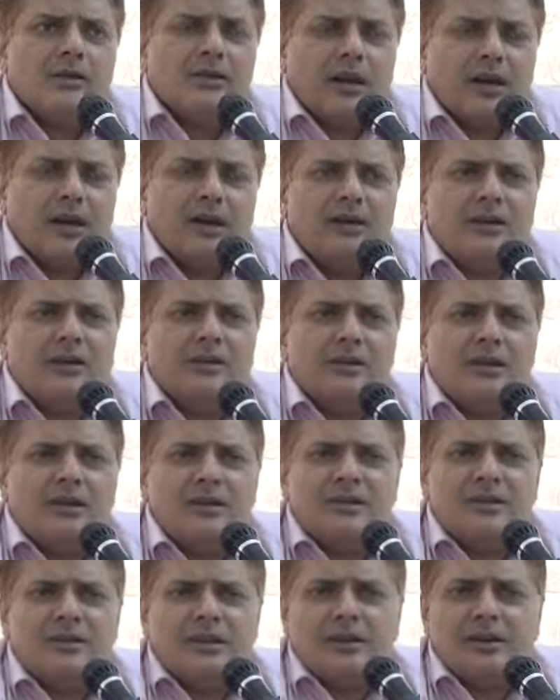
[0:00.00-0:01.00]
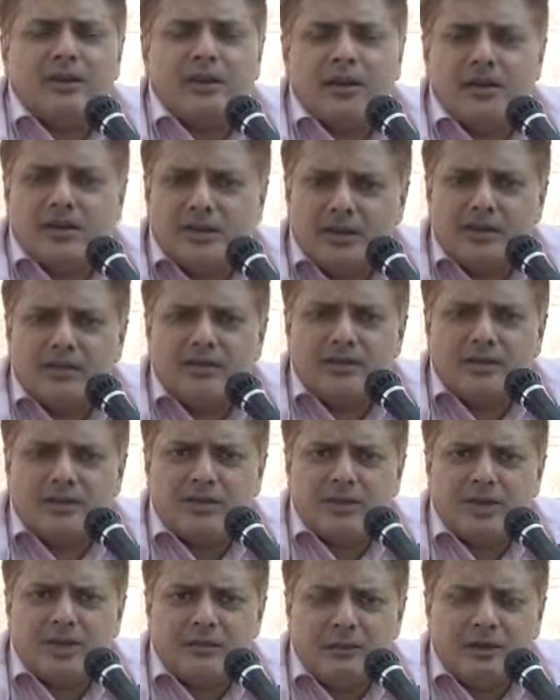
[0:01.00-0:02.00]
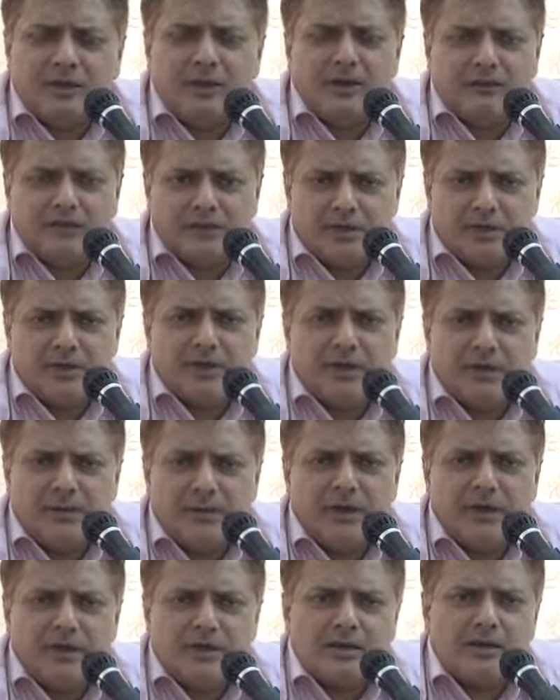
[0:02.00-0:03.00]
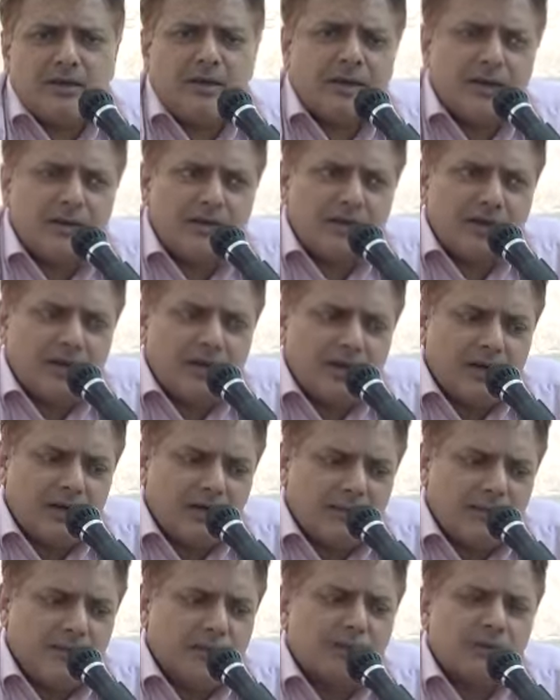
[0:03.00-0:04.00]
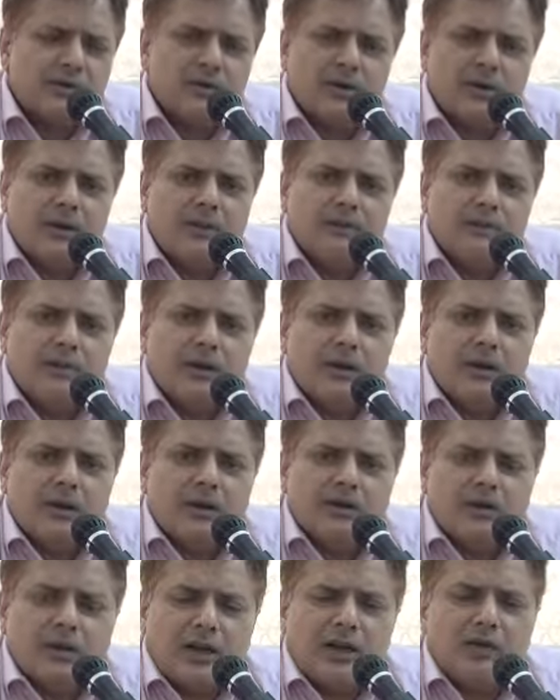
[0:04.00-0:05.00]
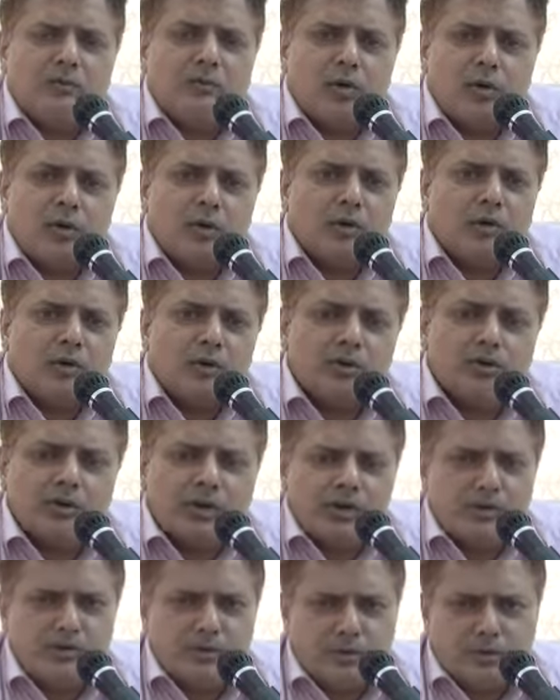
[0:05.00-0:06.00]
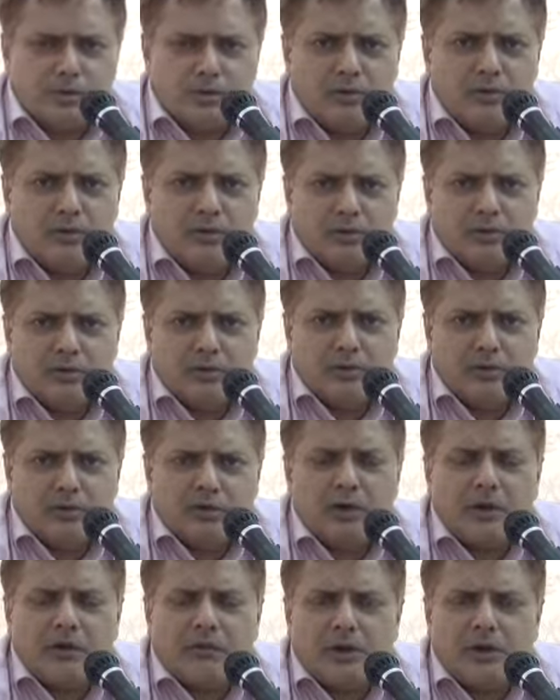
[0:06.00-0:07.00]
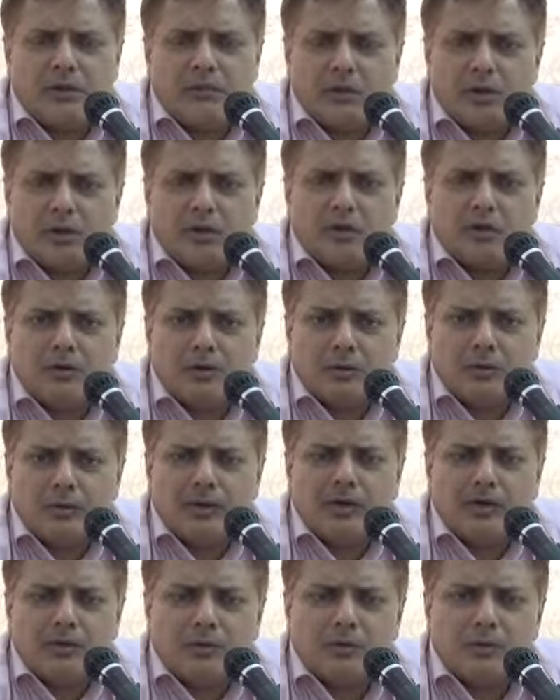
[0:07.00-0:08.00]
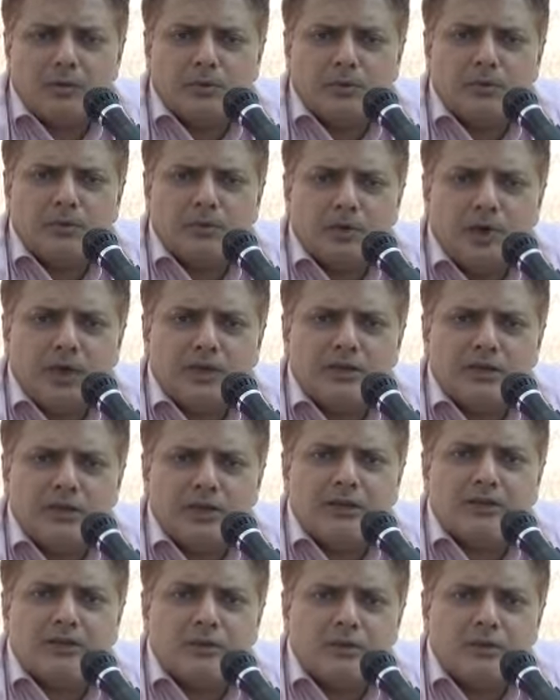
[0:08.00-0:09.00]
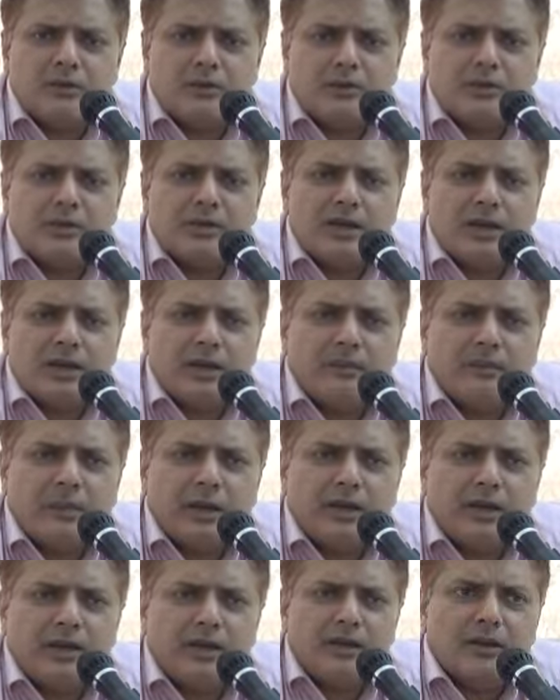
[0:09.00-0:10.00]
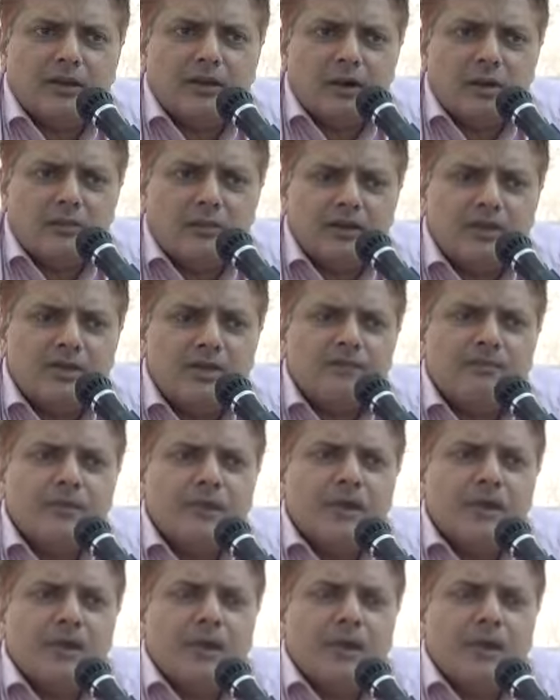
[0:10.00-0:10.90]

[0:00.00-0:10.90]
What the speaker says: Second reason is increase in GDP. If the GDP has increased, then of course there are more goods, and so you require more rupee to exchange those goods and maintain the commerce.